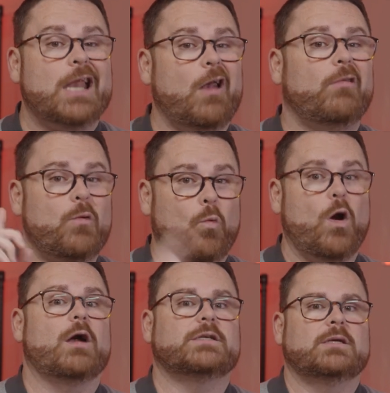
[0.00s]
not only
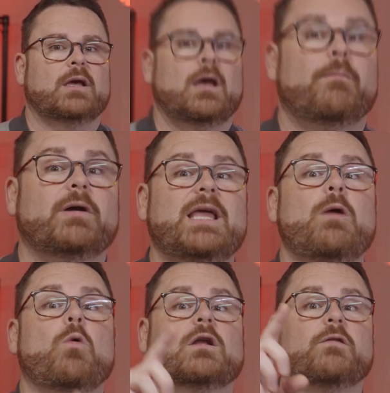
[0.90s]
worked, but they
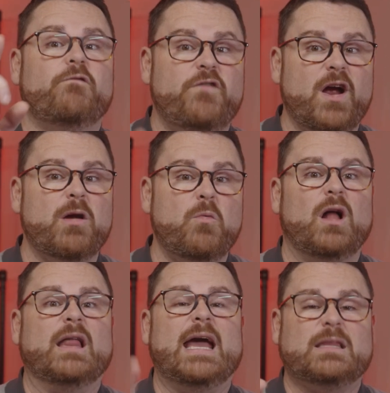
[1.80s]
worked very
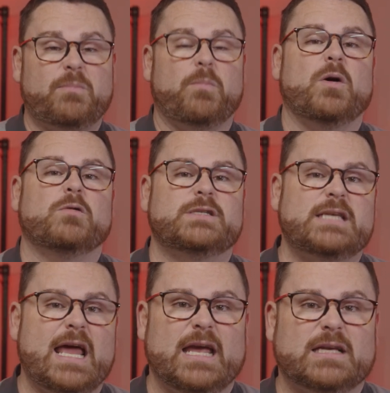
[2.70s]
well at the proposed
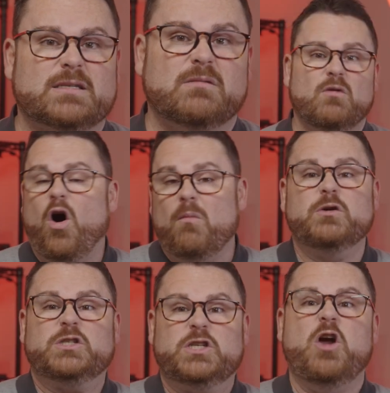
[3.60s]
settings.
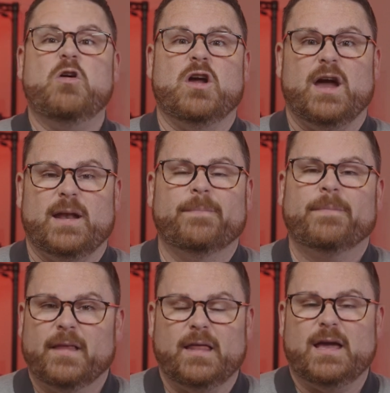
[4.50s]
Almost too good,
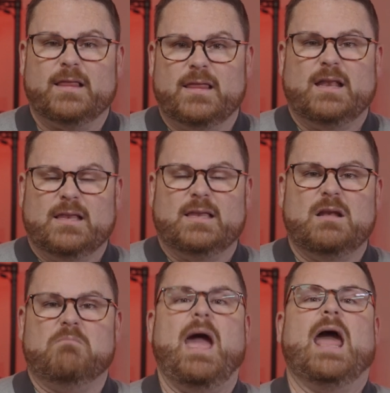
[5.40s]
like they
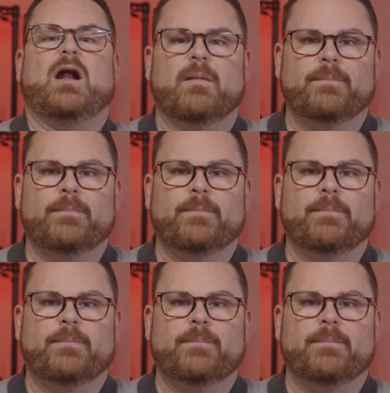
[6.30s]
didn't matter.